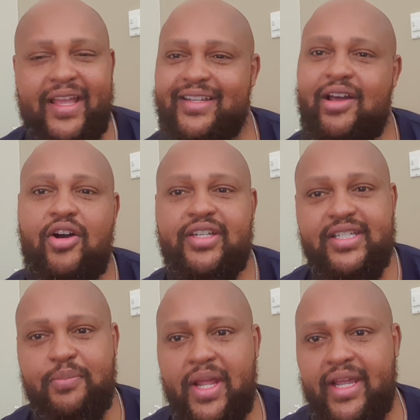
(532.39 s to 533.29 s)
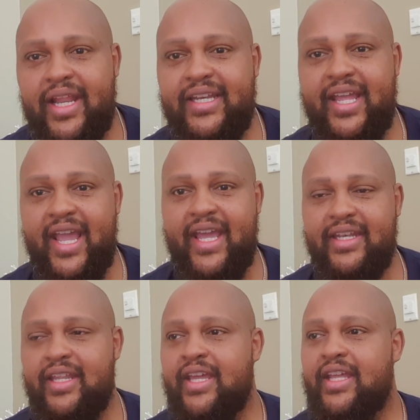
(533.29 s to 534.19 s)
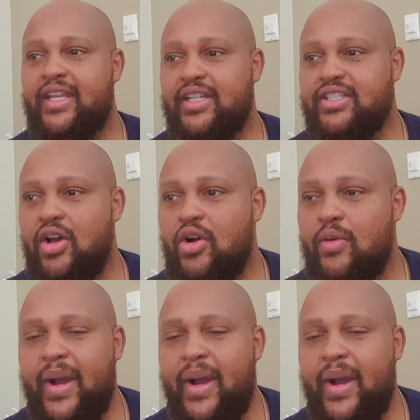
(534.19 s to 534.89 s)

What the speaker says: It's hard to explain. Like, they had a song